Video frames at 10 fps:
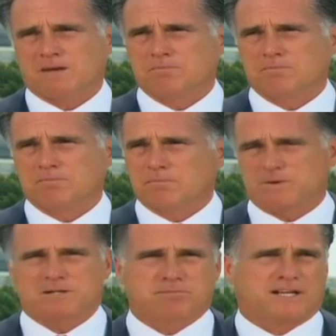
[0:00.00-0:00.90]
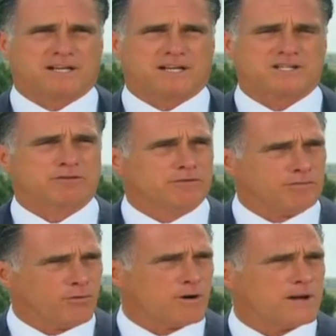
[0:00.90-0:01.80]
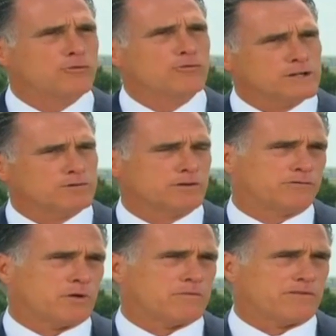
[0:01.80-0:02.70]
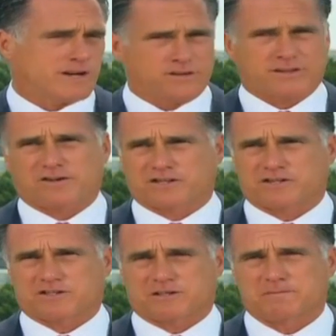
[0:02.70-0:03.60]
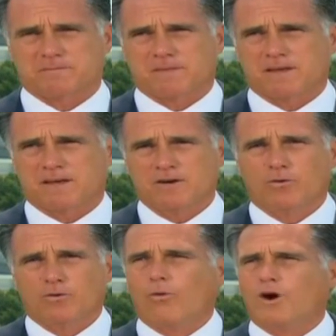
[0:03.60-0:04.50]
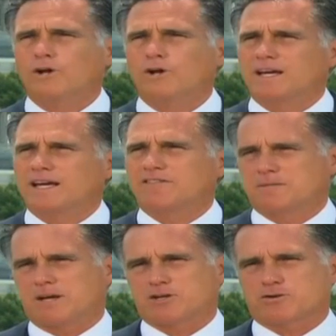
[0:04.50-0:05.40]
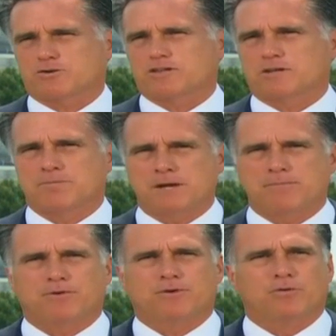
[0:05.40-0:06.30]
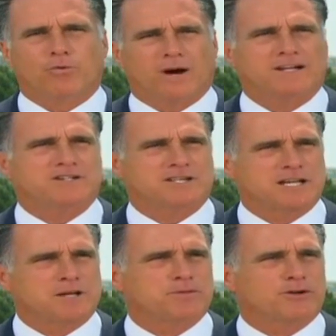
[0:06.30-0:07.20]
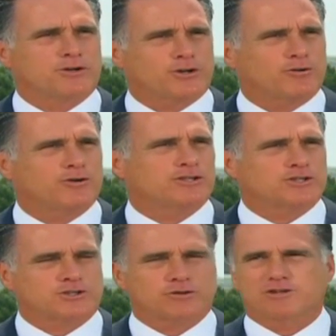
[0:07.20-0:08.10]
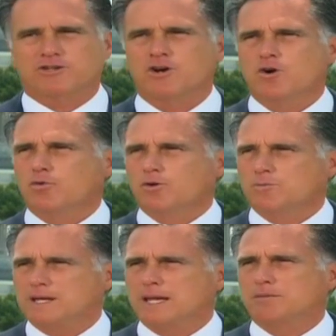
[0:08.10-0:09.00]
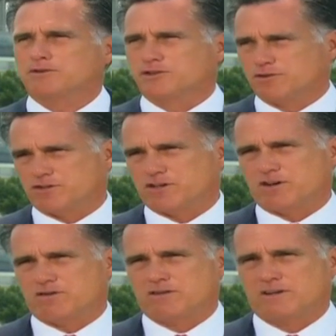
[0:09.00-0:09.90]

and must be in place in a reform, a real reform of our healthcare system? One, we have to make sure that people who want to keep their current insurance will be able to do so.